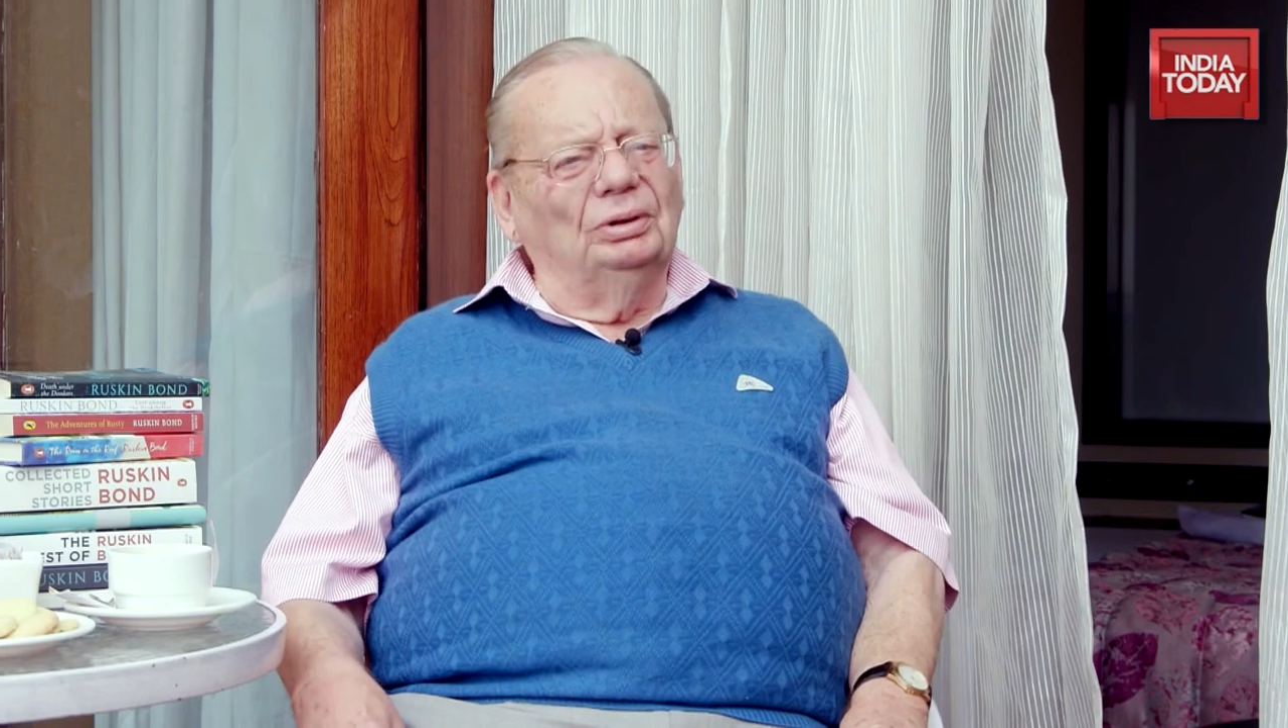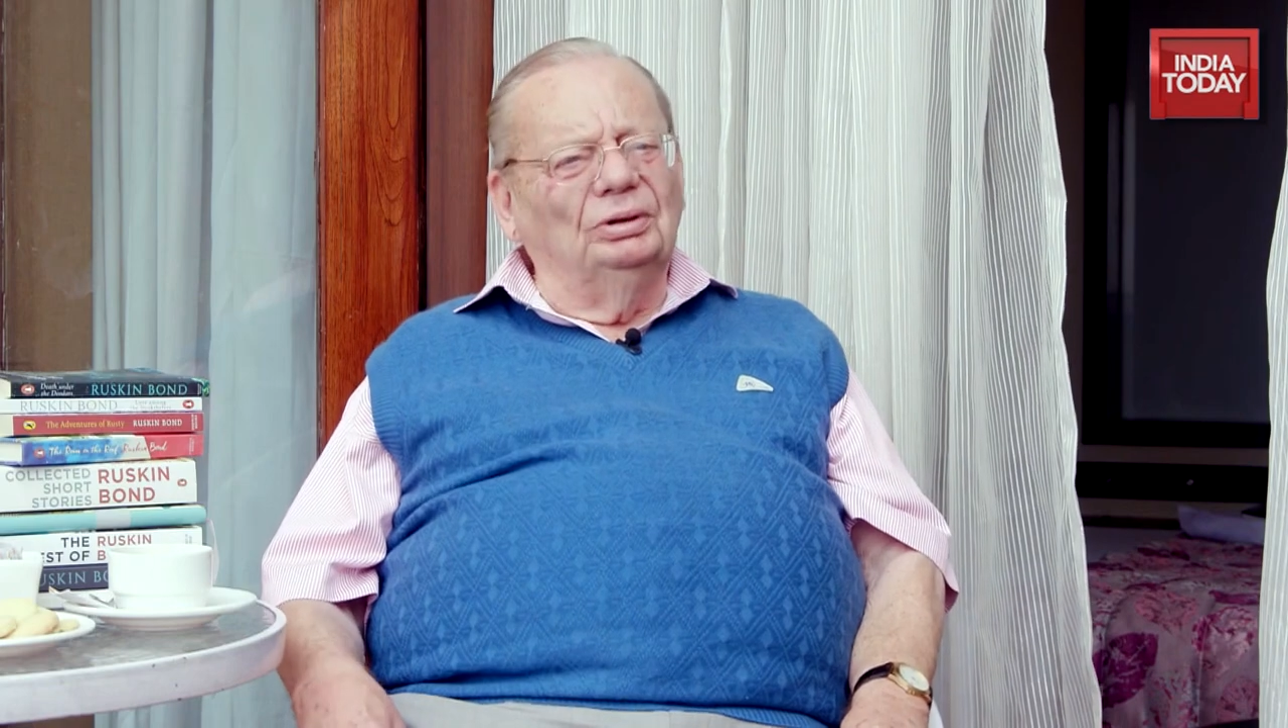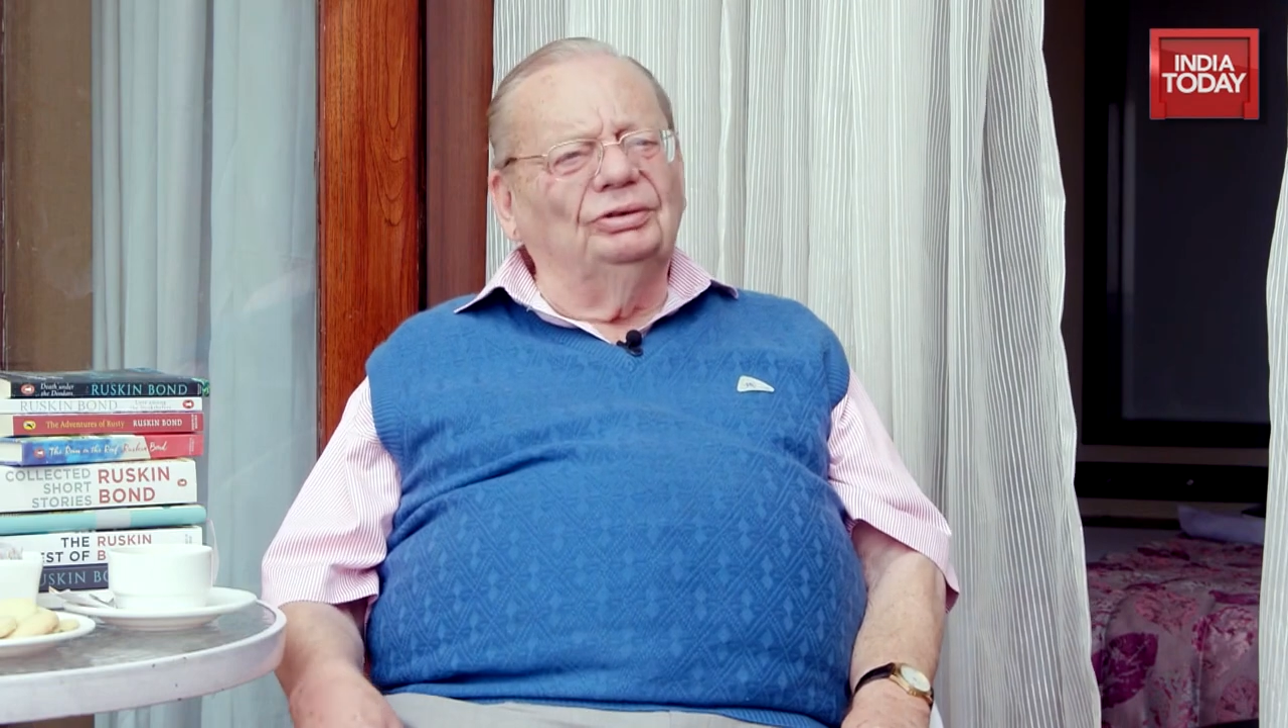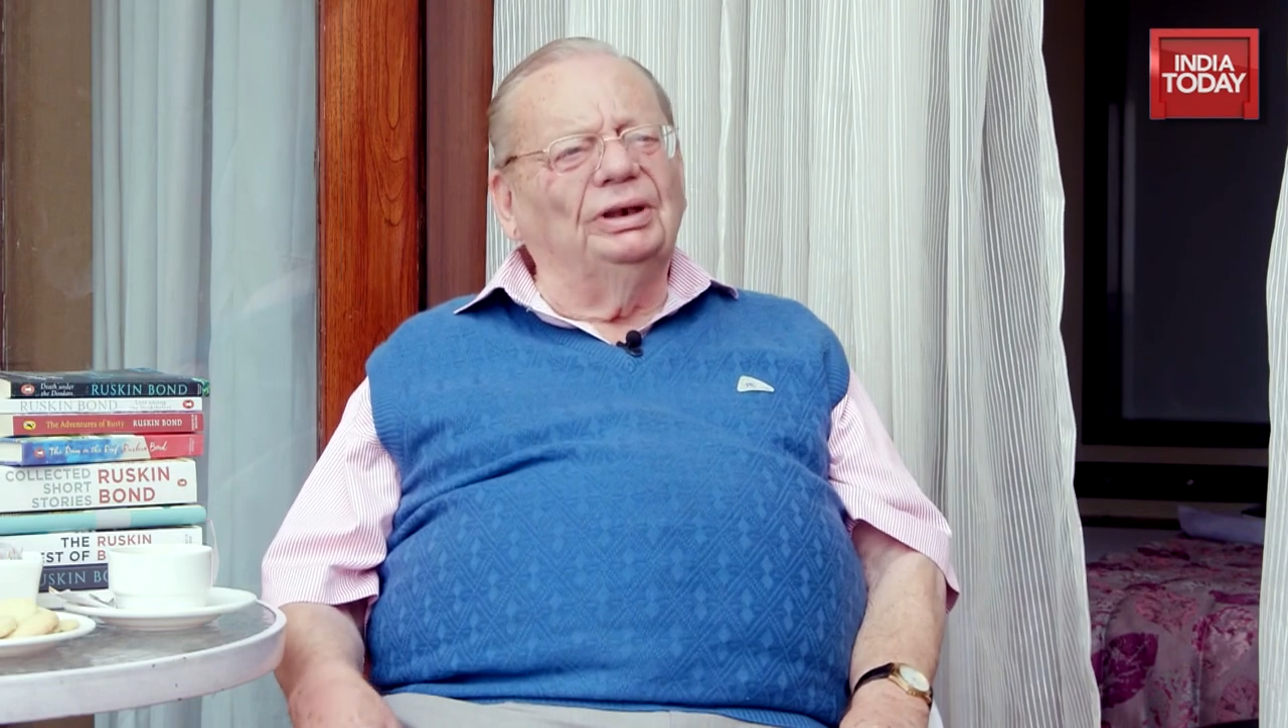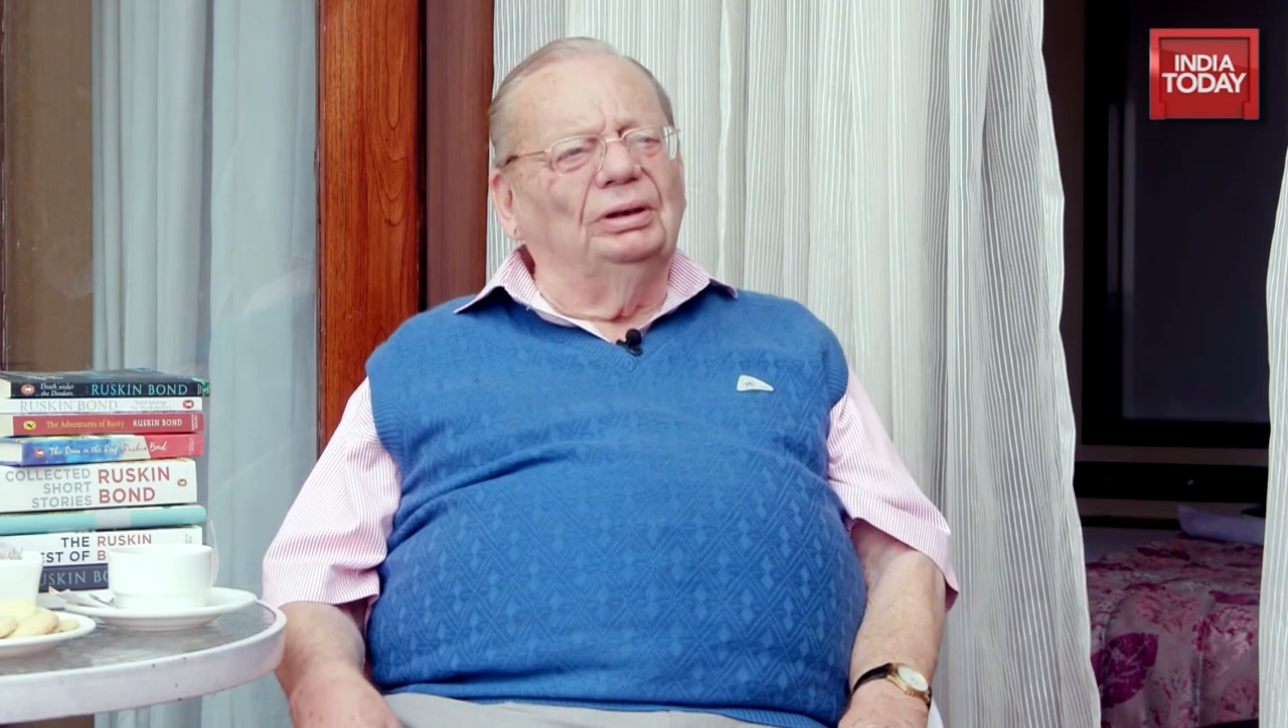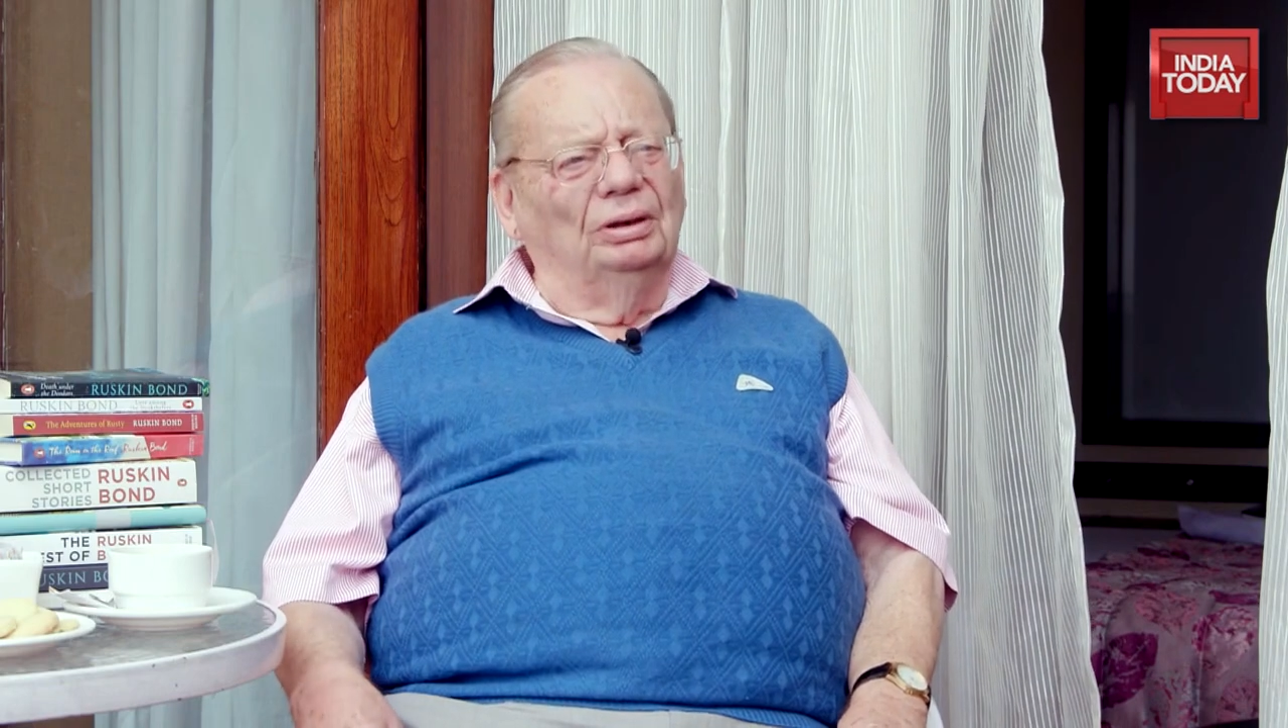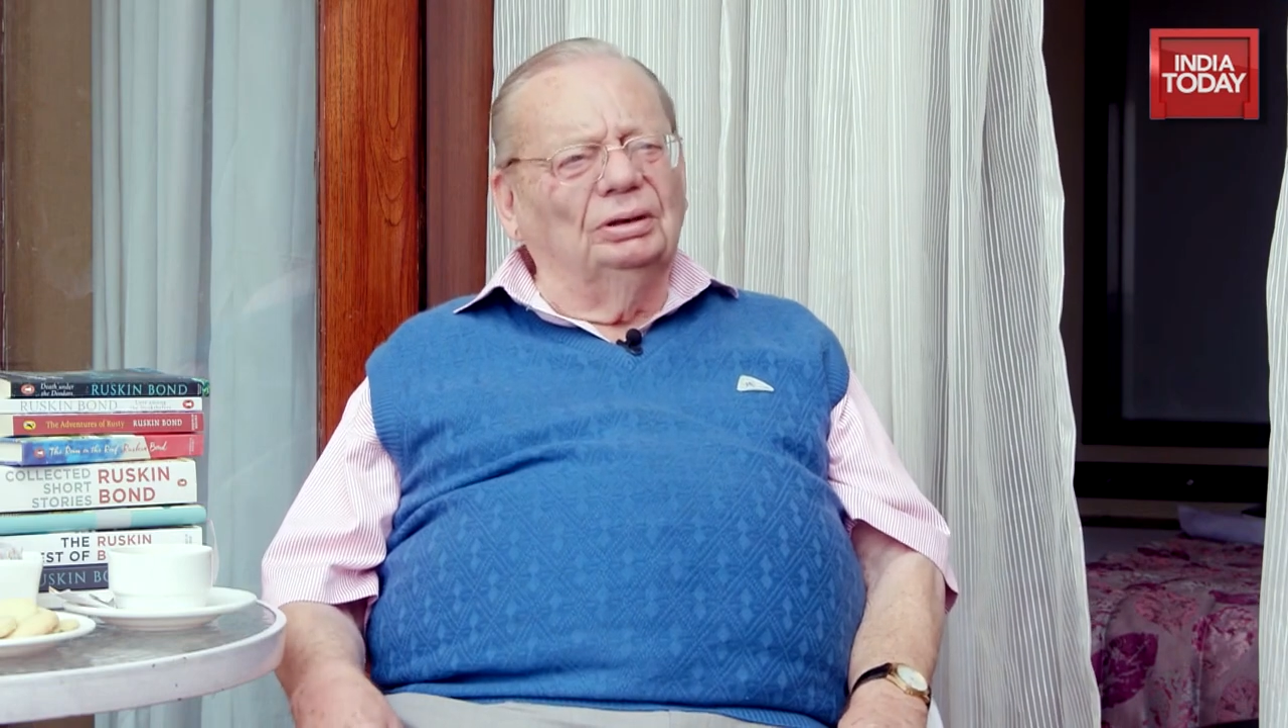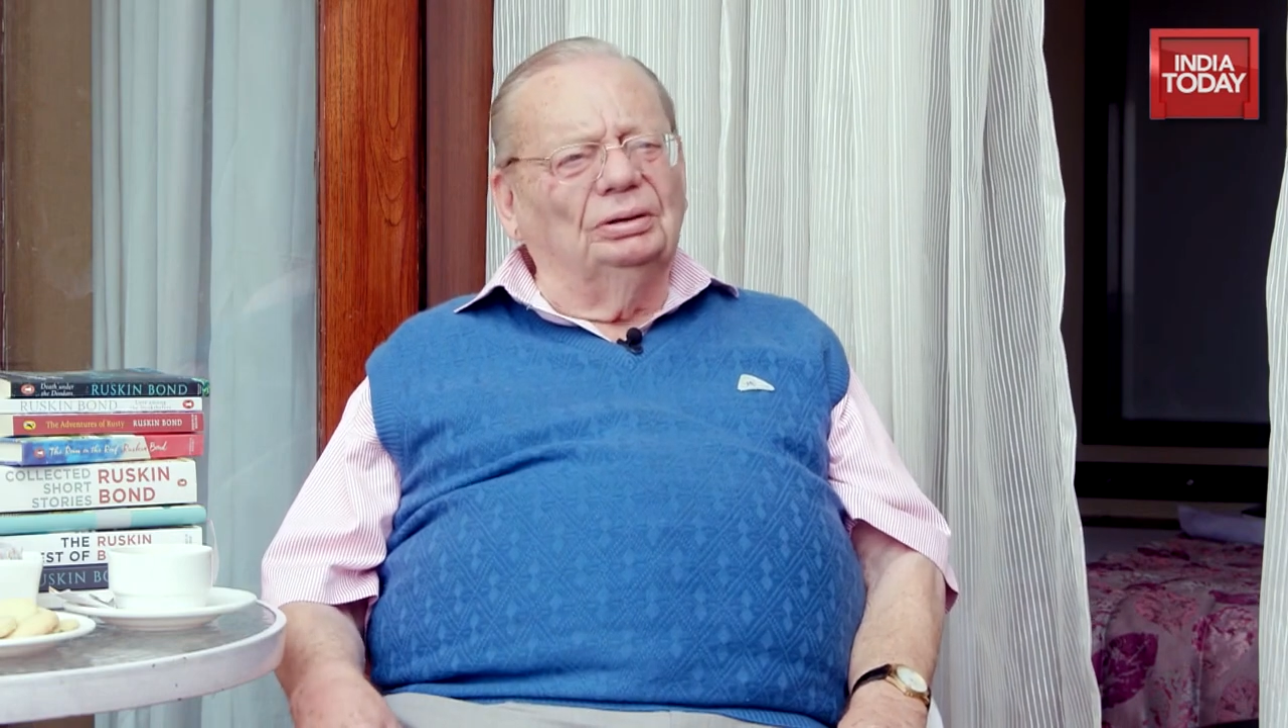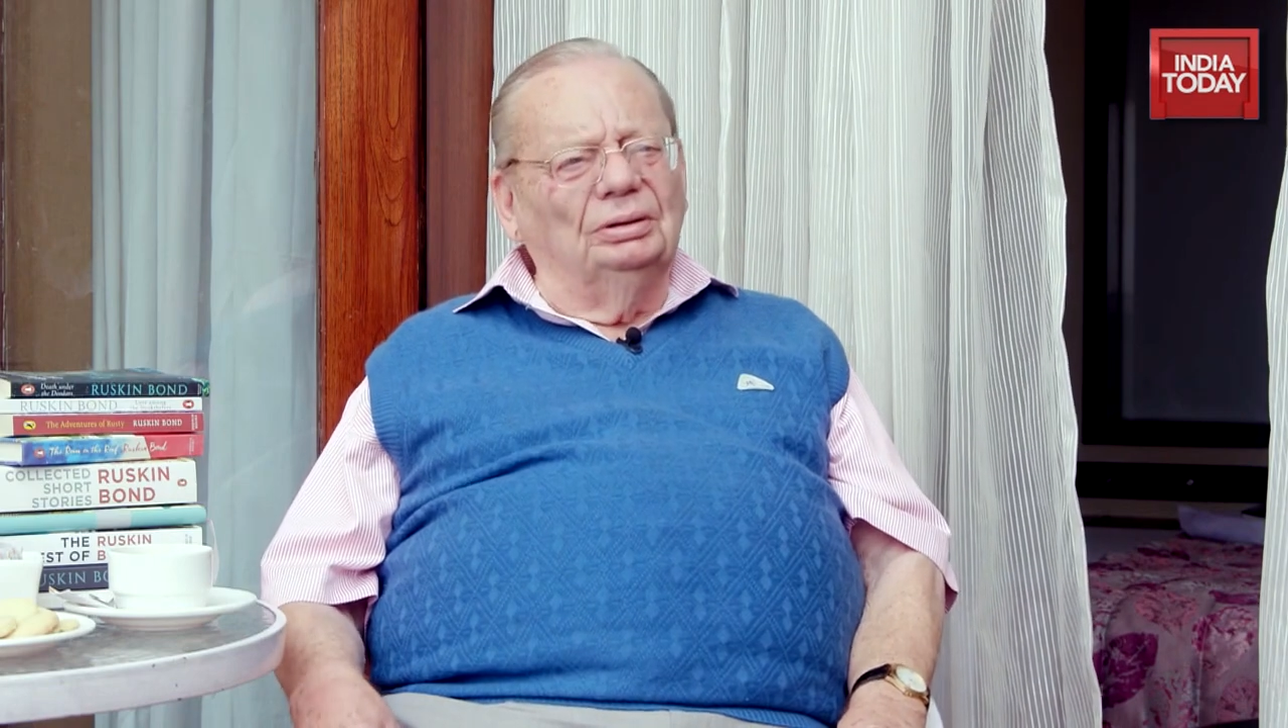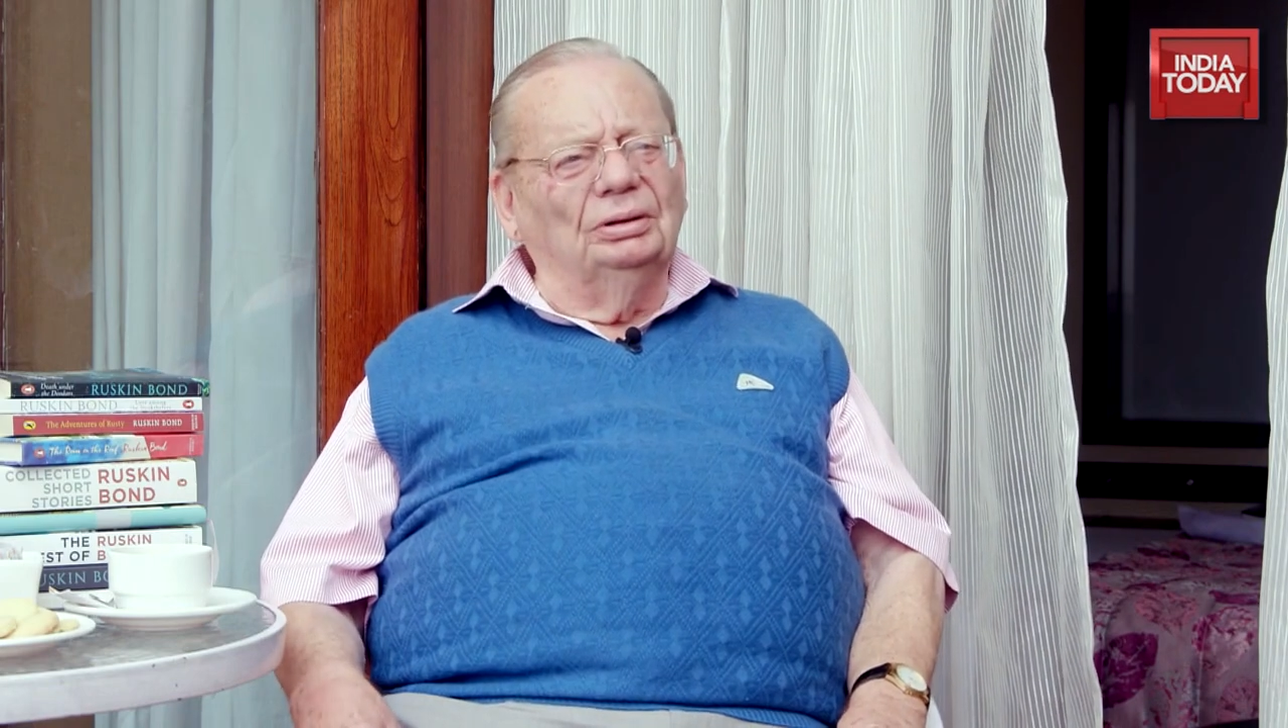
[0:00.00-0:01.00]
and trek a lot,